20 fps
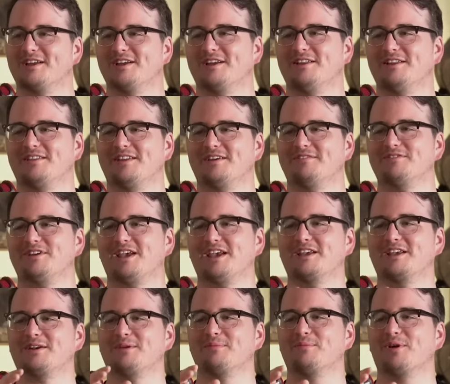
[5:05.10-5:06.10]
they've
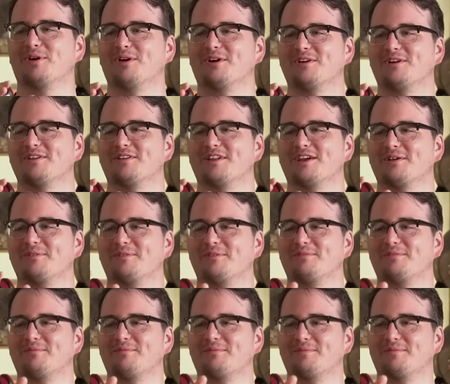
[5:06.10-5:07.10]
taken apart like
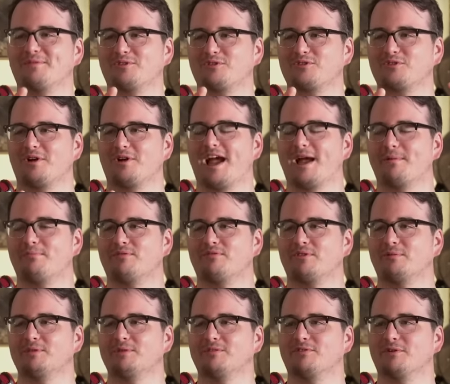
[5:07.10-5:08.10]
scrap
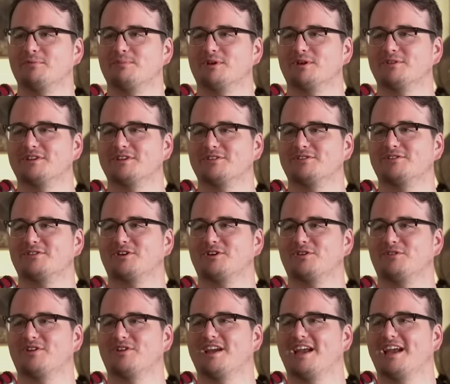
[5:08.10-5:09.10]
from different buildings to
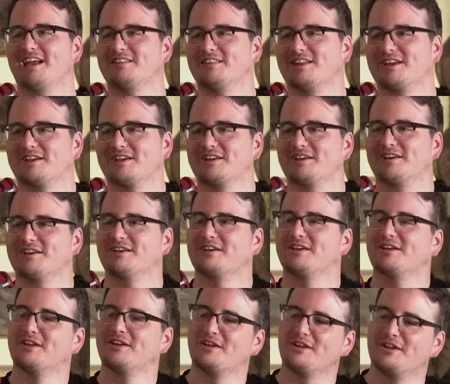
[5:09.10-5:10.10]
create like a
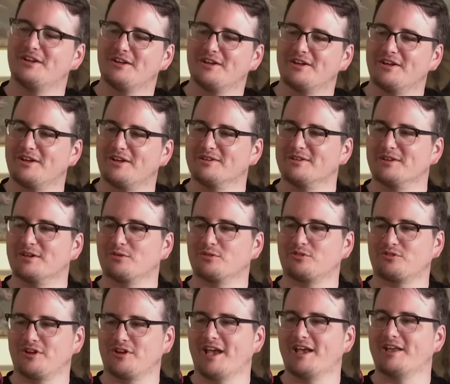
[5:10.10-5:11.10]
a little
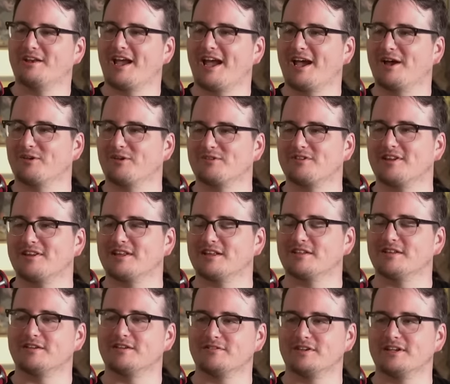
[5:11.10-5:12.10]
shed house that they
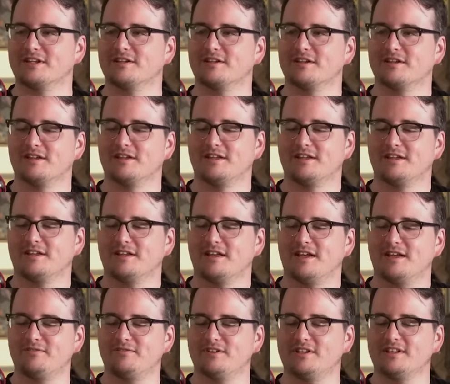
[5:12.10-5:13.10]
live in.
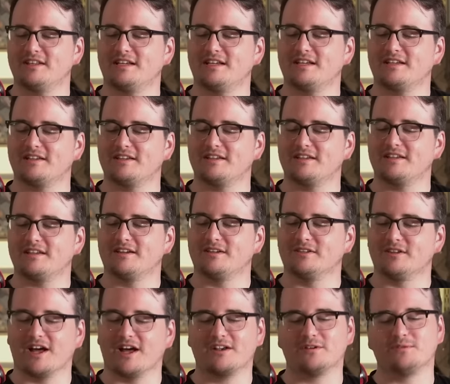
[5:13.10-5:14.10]
I feel like in a
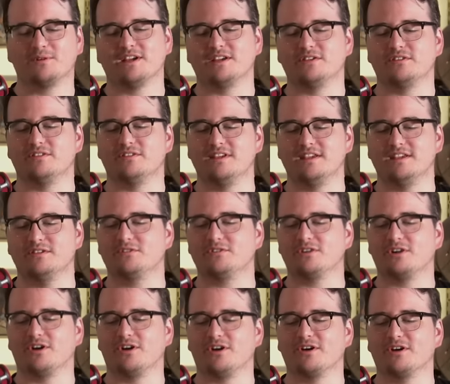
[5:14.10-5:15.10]
lot of ways these
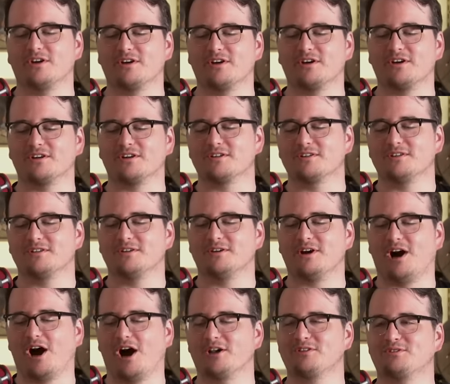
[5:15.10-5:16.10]
are
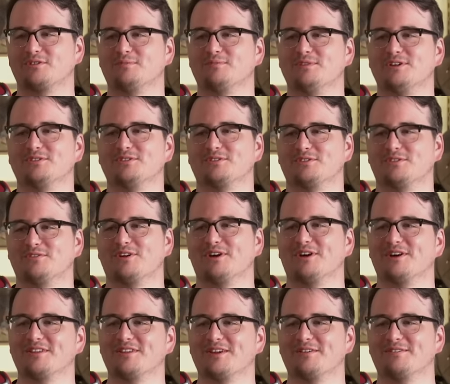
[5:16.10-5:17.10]
awesome pieces of
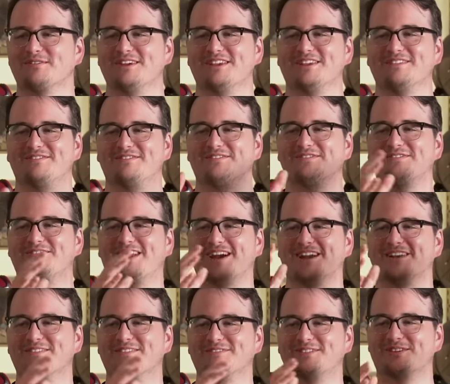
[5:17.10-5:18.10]
art that we've
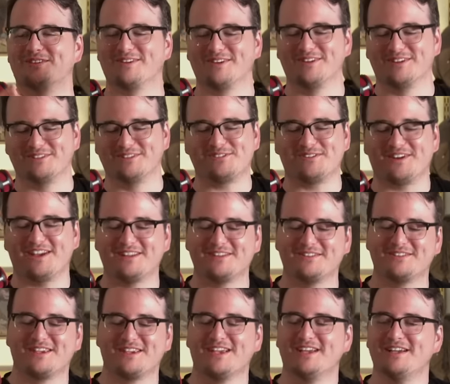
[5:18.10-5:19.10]
kind of torn to
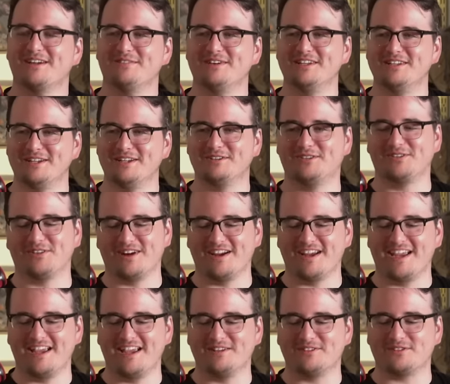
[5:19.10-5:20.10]
shreds. We did
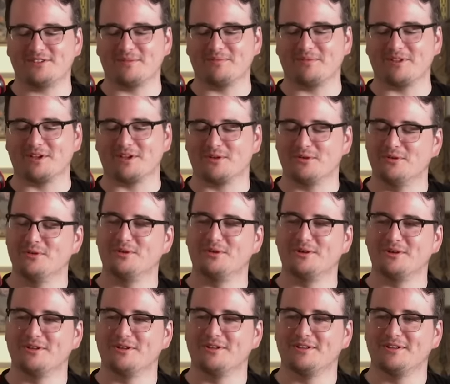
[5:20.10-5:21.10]
create something
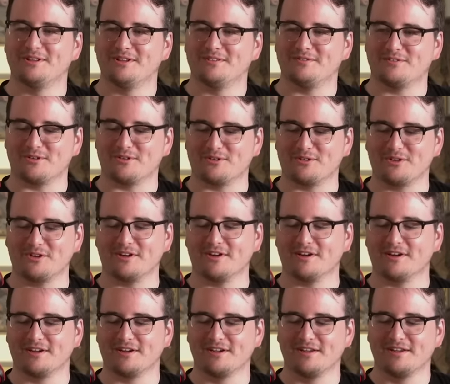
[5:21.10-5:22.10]
cool for
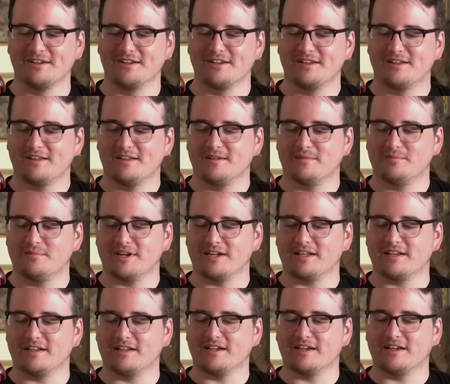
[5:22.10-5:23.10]
sure,
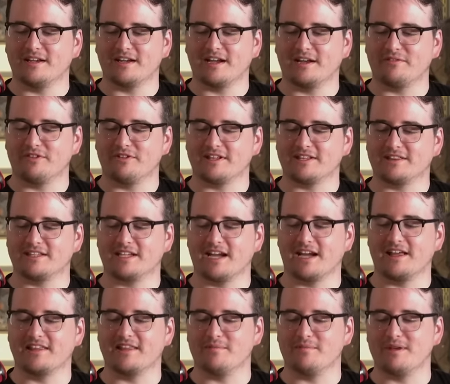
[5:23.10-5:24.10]
but uh, I feel like the
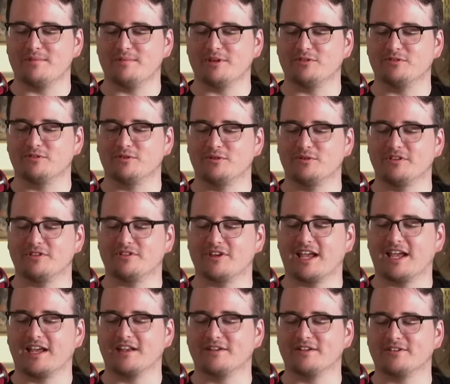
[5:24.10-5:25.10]
guy that maybe drew this
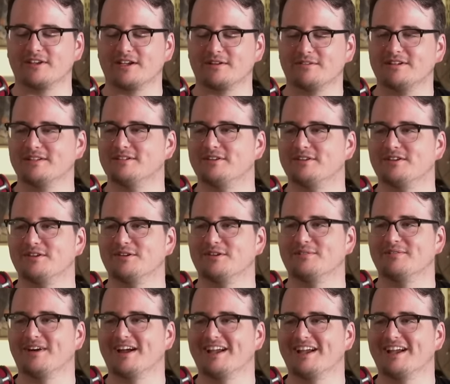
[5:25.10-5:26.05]
hand is like, "What did you do to my?